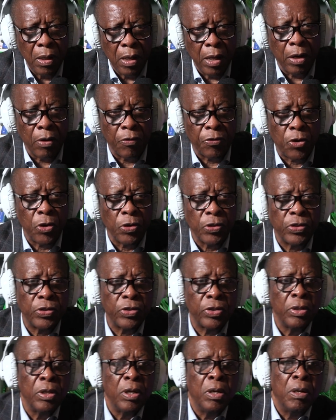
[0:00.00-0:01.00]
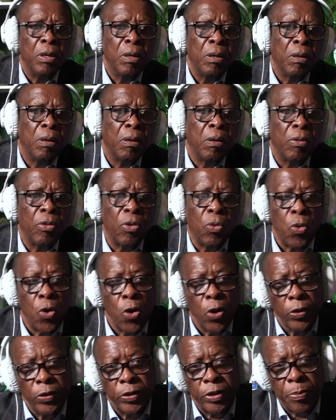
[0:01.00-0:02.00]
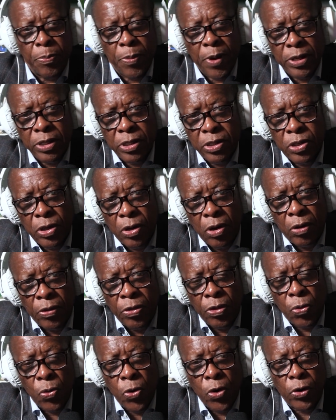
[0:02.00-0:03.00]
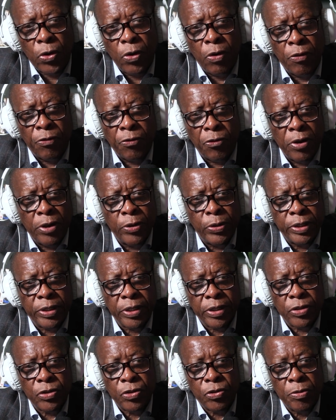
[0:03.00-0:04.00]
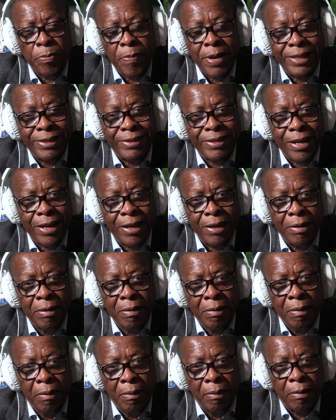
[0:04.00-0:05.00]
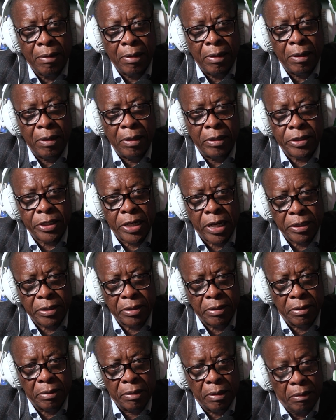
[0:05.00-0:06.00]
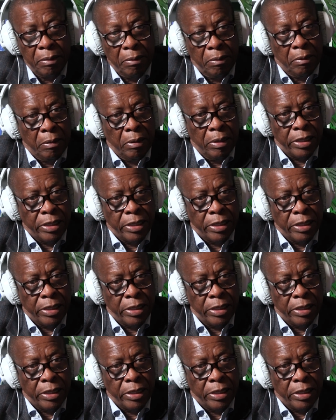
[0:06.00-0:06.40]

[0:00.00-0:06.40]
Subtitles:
And of course, the world depends on the work of auditors to maintain the trust that